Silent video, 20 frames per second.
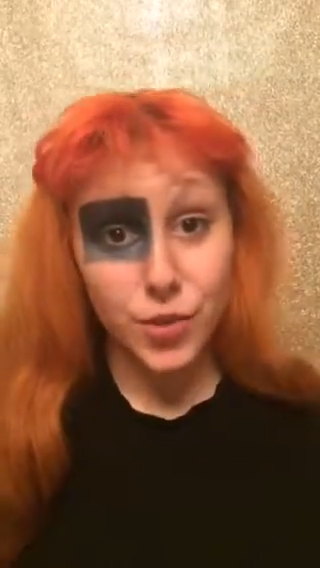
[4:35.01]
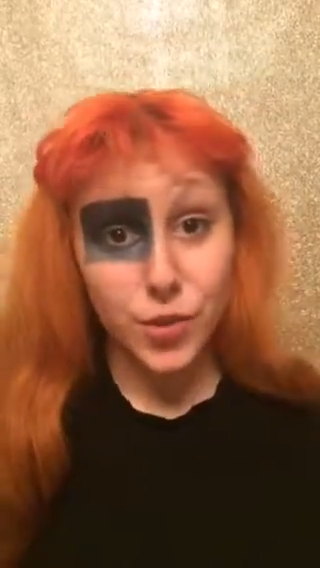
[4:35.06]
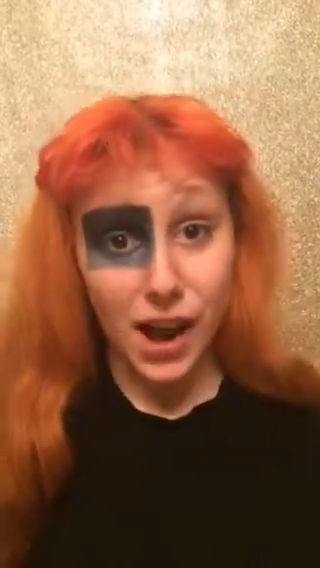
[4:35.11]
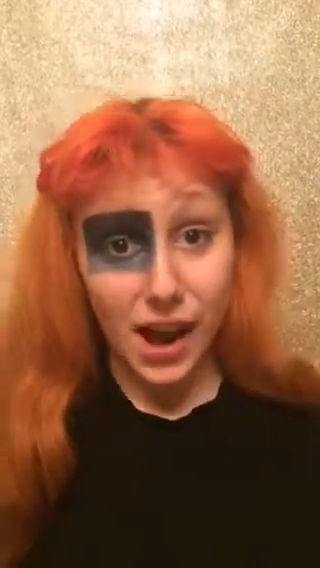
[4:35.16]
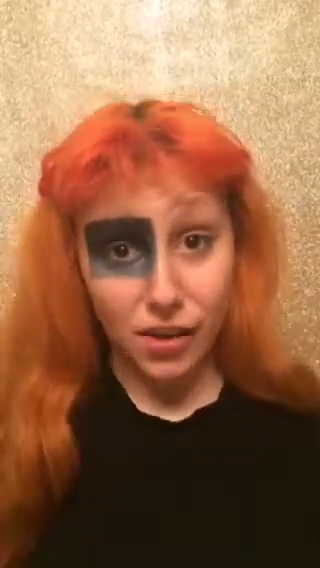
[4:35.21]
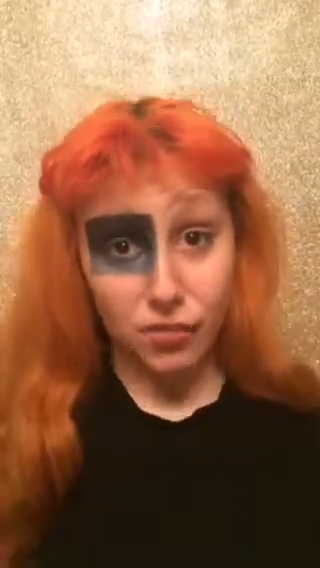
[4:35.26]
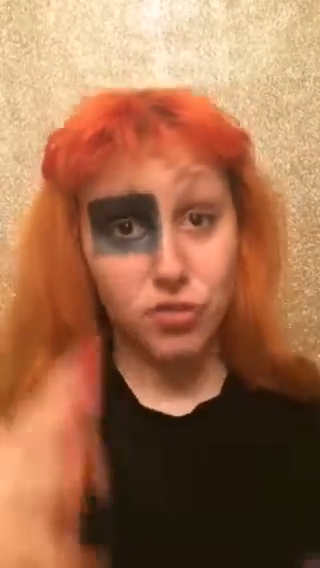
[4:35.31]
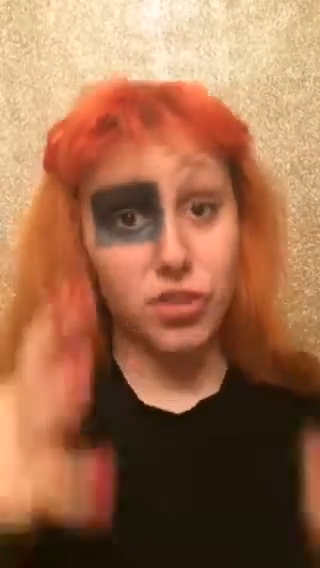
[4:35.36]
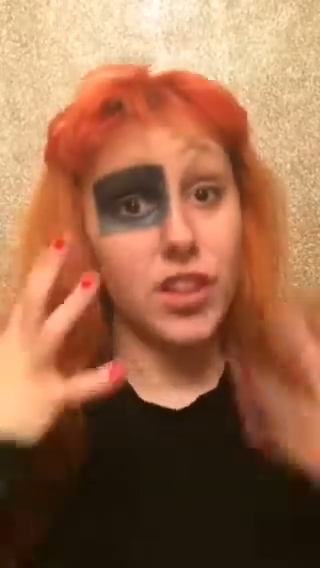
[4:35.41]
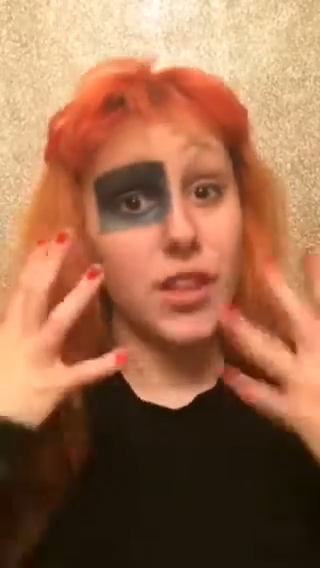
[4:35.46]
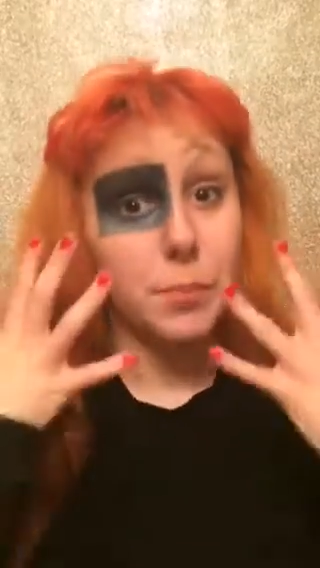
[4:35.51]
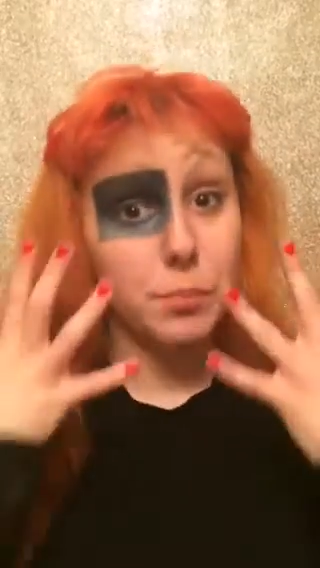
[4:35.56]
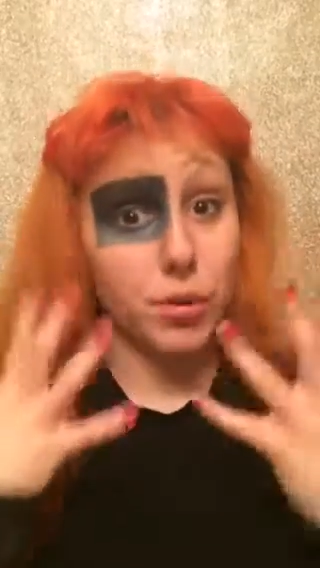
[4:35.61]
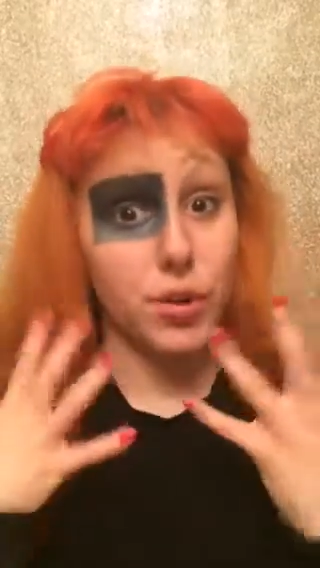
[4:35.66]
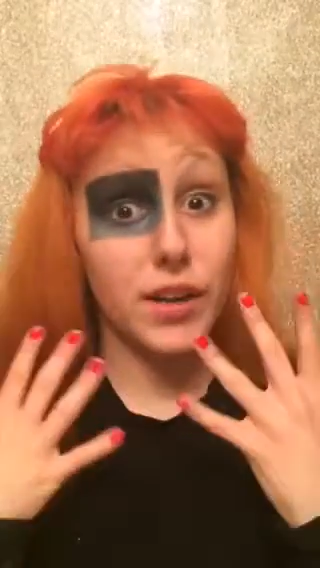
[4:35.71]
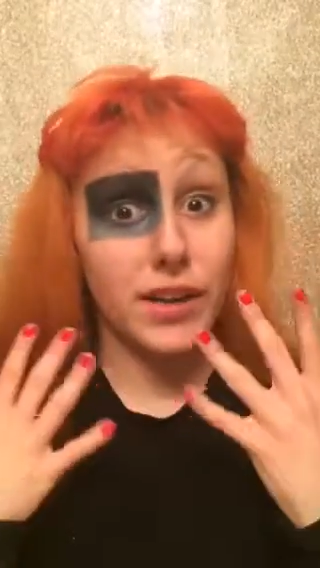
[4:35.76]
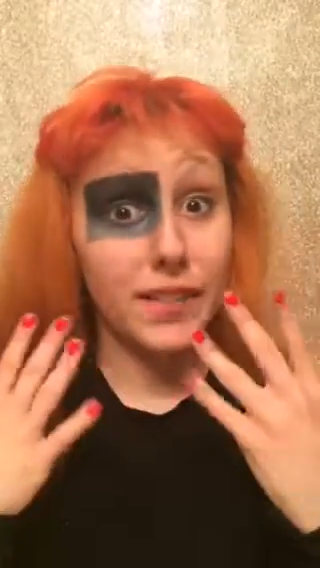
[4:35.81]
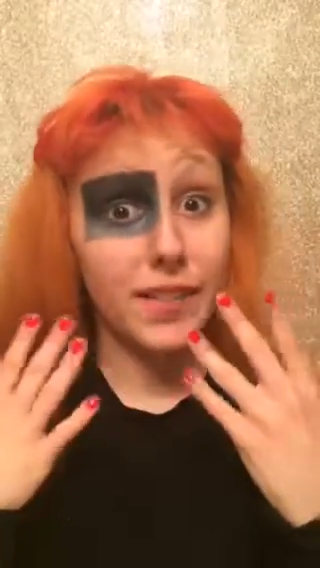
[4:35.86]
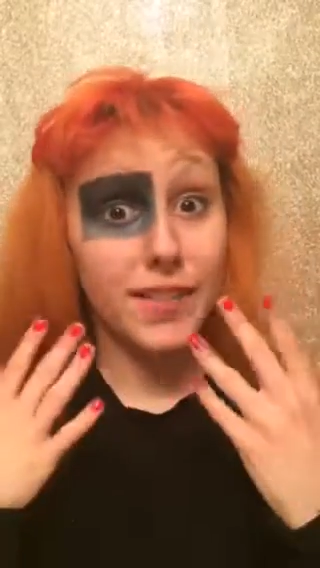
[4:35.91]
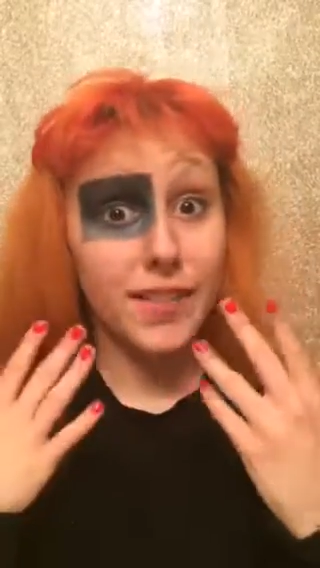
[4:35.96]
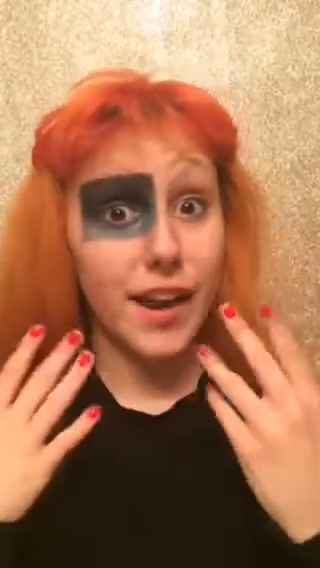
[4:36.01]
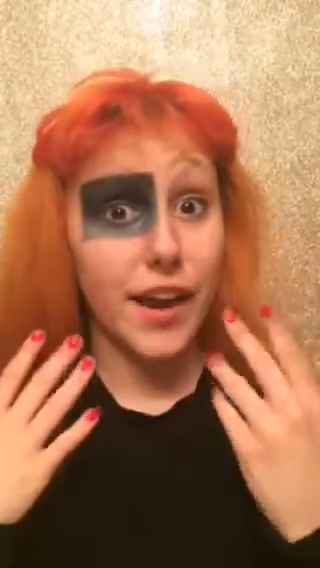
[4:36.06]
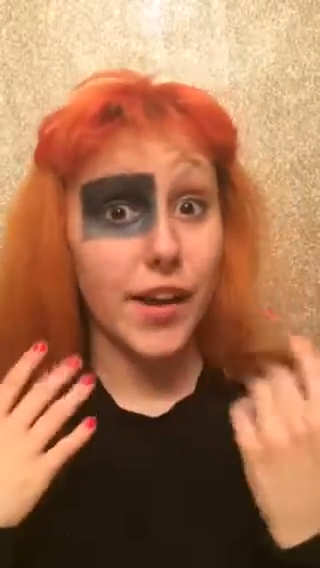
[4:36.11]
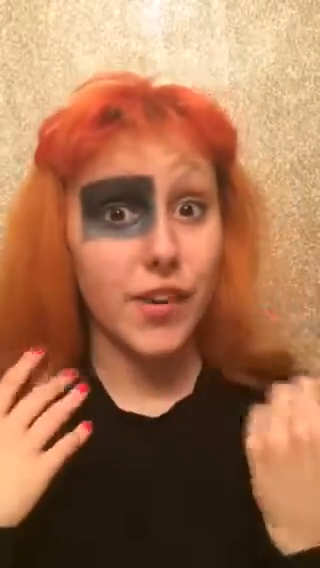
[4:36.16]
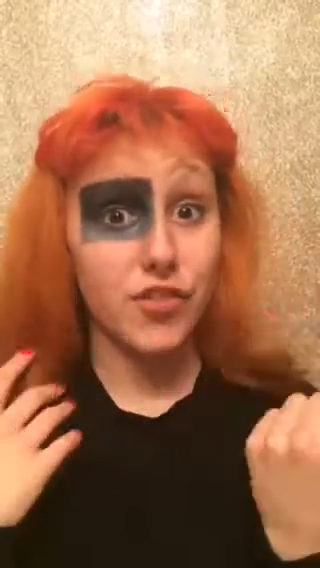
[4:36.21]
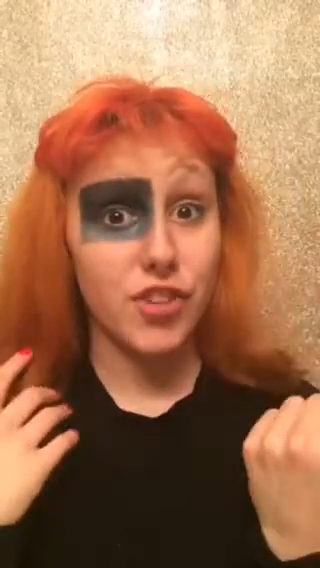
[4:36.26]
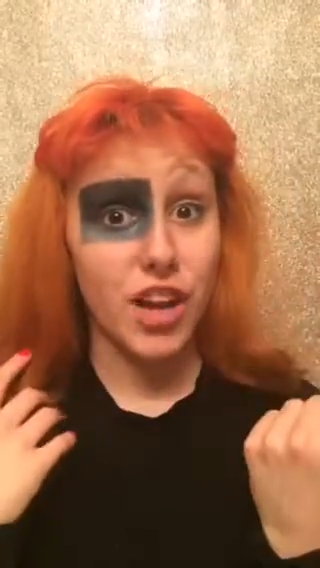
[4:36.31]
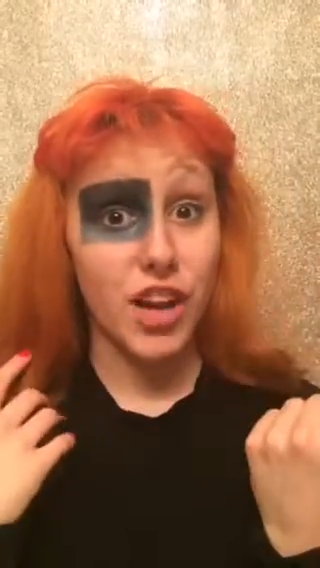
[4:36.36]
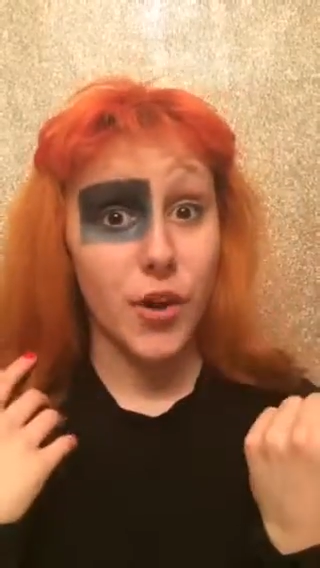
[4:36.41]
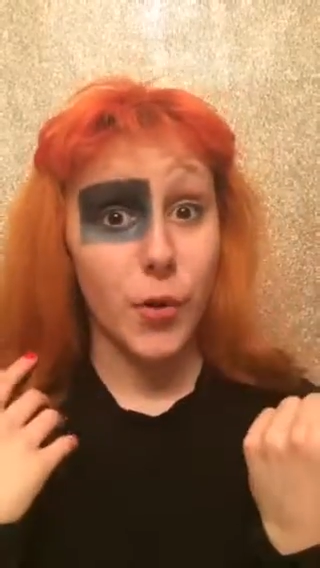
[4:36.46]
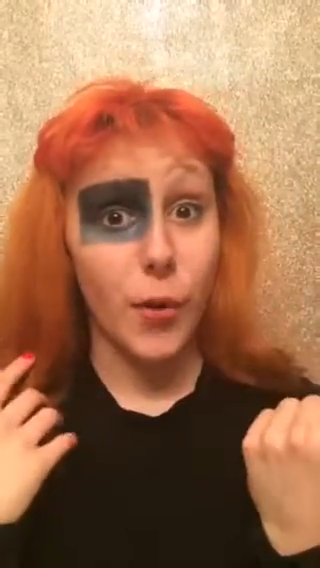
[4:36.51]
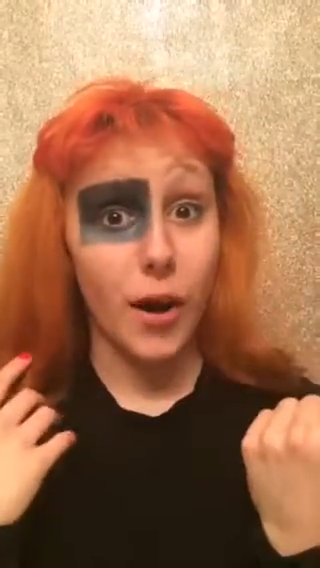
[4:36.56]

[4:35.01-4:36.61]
actually putting this eyeshadow